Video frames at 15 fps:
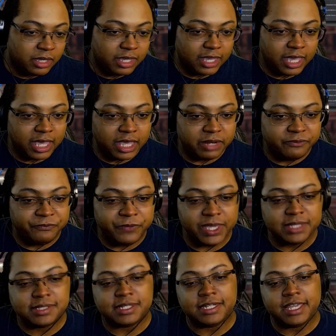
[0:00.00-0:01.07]
And
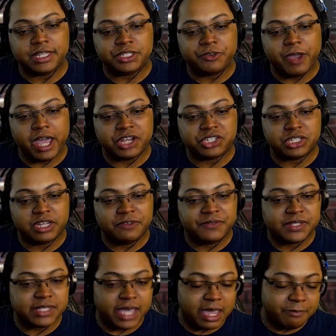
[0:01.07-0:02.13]
fix an interaction if
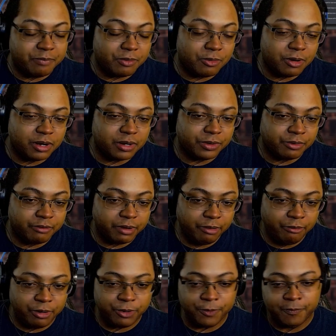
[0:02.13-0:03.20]
Cyborg, the
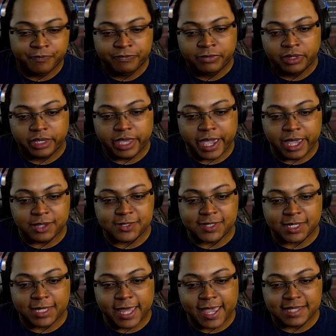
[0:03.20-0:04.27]
recruit, KOs the
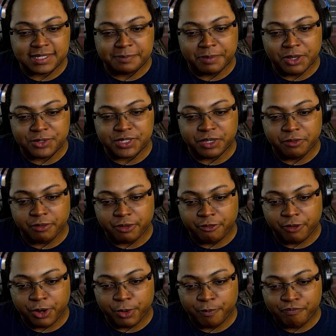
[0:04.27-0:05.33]
last opposing
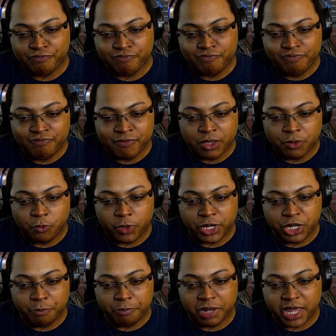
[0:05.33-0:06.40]
recruit when
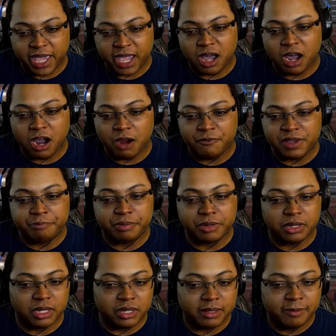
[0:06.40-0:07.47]
you play Harvey
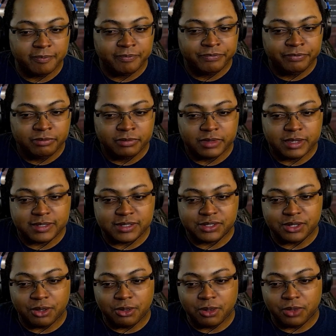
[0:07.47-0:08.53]
Bullock. This
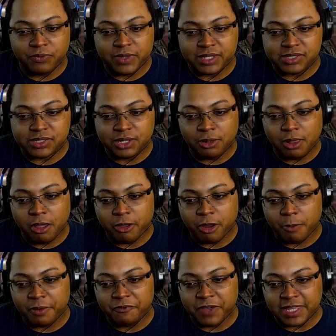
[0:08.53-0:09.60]
no longer
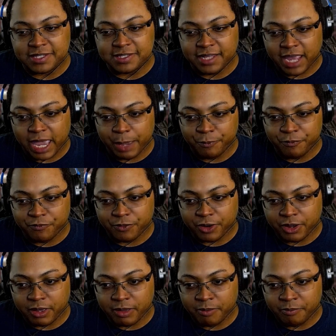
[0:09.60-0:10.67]
prevents the game
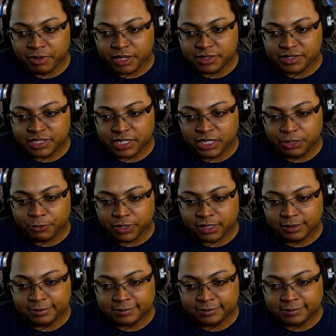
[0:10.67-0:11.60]
from continuing.